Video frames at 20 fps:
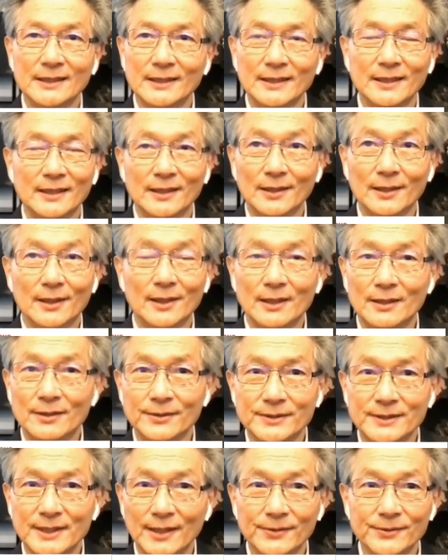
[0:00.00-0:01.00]
a lot of
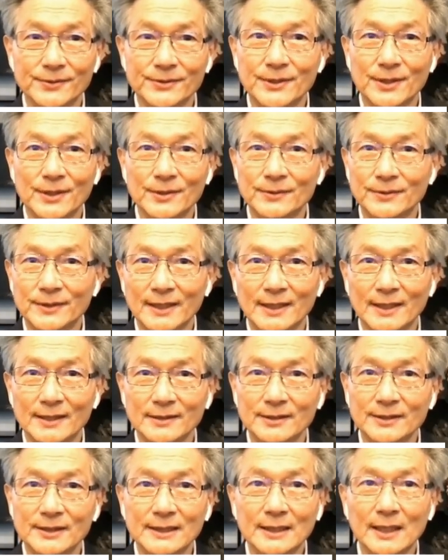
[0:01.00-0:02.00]
hotels know they have to
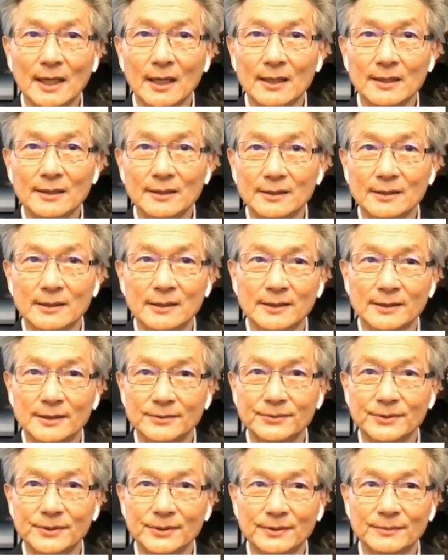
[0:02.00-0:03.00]
declutter the
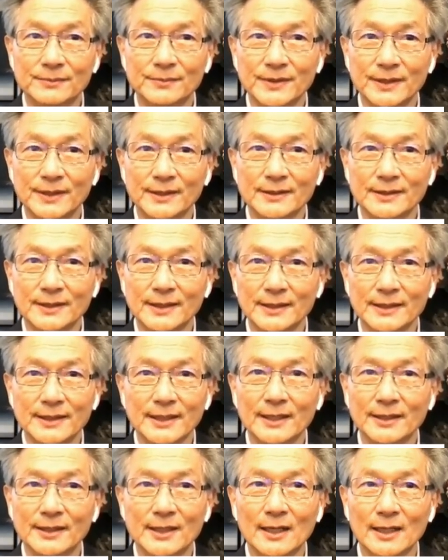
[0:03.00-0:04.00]
room. They
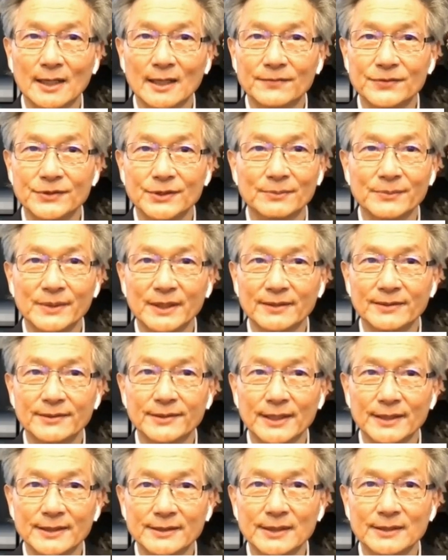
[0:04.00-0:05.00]
cannot have
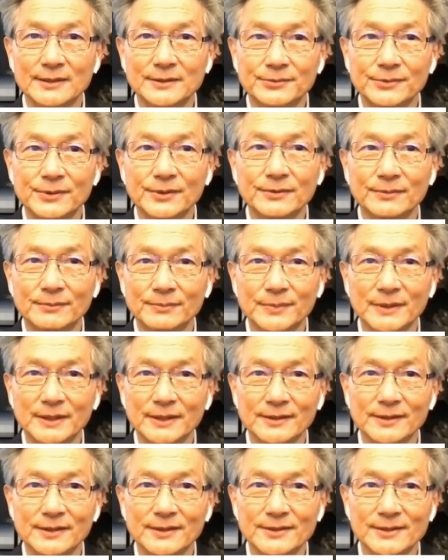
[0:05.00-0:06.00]
things in the room
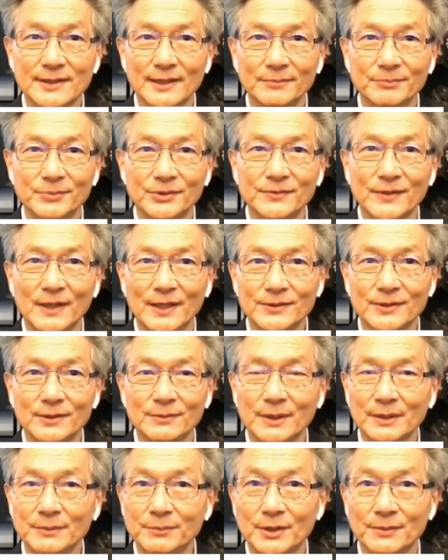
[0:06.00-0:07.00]
because that provides so
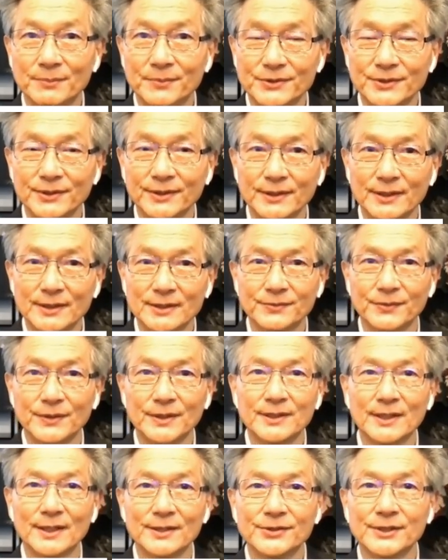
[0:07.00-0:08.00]
many more opportunities for
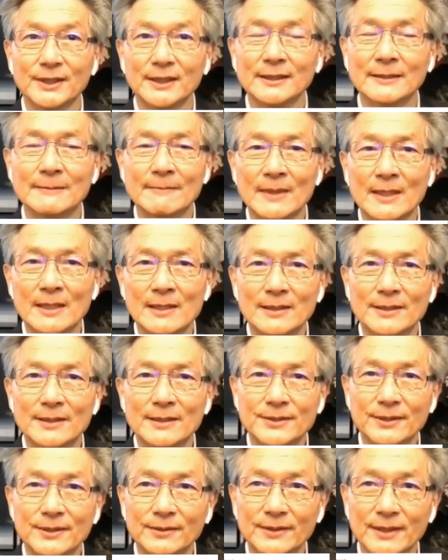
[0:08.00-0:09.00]
touching.
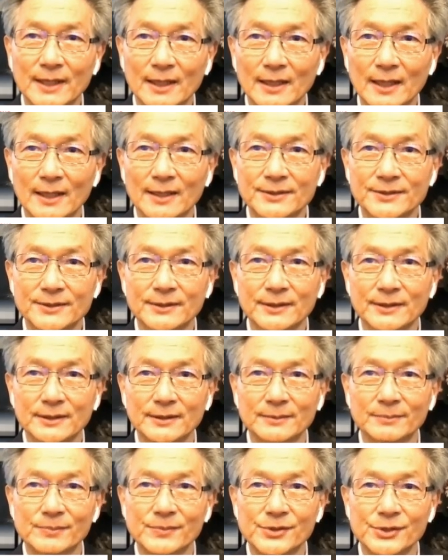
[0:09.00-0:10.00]
So that has
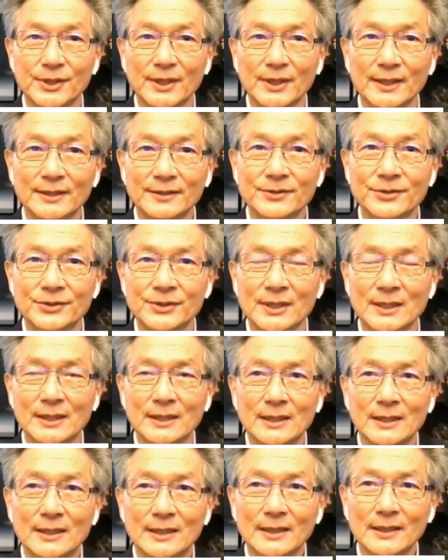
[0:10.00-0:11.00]
to change.
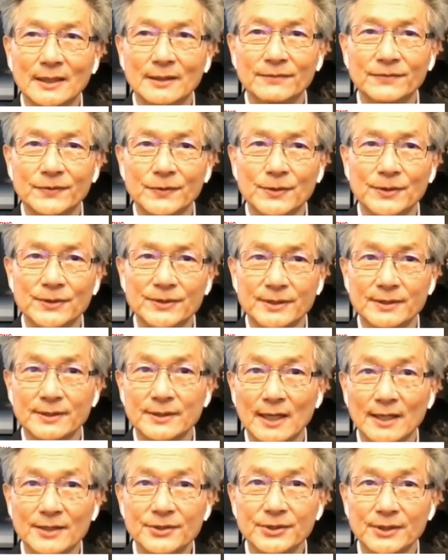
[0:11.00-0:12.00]
And of course,
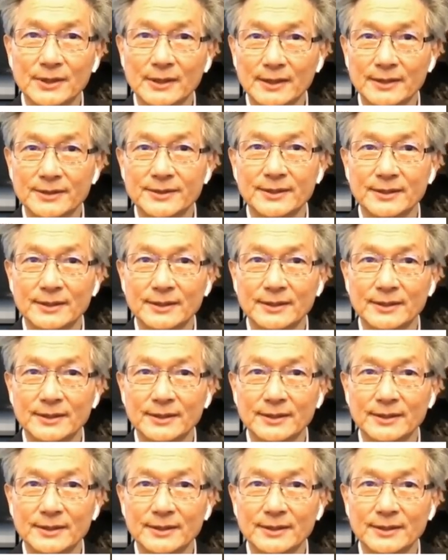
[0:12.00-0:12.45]
touchless